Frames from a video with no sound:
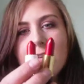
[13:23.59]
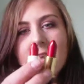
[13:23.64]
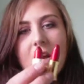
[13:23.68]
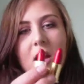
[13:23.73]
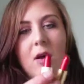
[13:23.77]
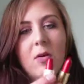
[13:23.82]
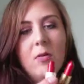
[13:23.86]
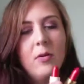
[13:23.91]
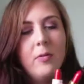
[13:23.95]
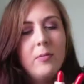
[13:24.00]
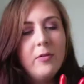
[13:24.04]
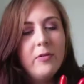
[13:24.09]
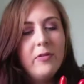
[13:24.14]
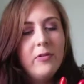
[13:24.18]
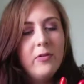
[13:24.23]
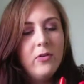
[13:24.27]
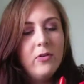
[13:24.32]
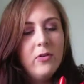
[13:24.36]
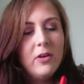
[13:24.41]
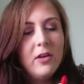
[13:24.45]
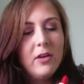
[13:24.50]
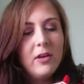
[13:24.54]
So
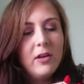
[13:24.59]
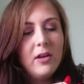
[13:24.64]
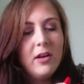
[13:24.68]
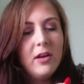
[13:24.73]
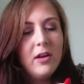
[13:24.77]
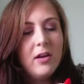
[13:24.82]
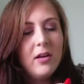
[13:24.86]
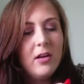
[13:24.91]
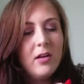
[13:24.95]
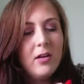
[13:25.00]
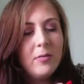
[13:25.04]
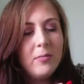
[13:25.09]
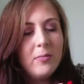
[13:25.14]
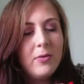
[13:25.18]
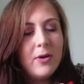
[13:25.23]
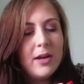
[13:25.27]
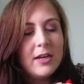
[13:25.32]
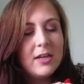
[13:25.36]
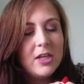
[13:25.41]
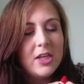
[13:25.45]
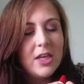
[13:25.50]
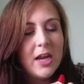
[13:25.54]
before you like
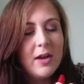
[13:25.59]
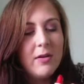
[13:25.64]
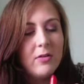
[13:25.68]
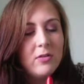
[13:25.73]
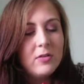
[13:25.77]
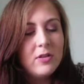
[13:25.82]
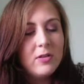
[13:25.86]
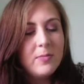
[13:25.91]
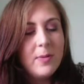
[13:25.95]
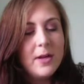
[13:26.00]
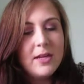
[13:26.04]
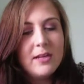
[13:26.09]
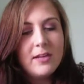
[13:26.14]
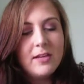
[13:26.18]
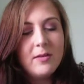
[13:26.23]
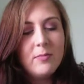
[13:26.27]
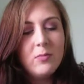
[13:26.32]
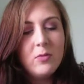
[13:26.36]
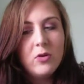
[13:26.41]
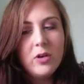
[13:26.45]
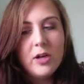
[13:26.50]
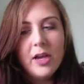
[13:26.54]
branch out on
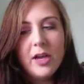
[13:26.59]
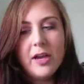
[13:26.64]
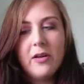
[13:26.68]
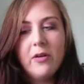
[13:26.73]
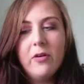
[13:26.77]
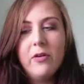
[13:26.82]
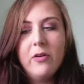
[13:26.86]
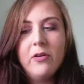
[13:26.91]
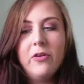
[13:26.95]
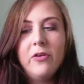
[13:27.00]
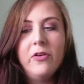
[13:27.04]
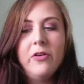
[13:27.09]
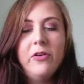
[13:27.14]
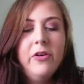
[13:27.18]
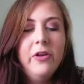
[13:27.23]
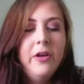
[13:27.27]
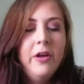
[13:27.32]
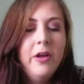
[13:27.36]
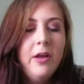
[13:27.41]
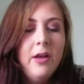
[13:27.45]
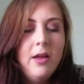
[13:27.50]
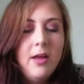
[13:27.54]
spending money
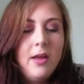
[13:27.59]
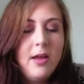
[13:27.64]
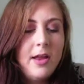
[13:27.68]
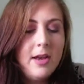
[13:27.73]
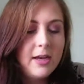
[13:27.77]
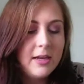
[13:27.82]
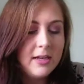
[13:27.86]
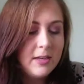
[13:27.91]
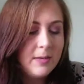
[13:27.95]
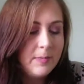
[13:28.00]
on an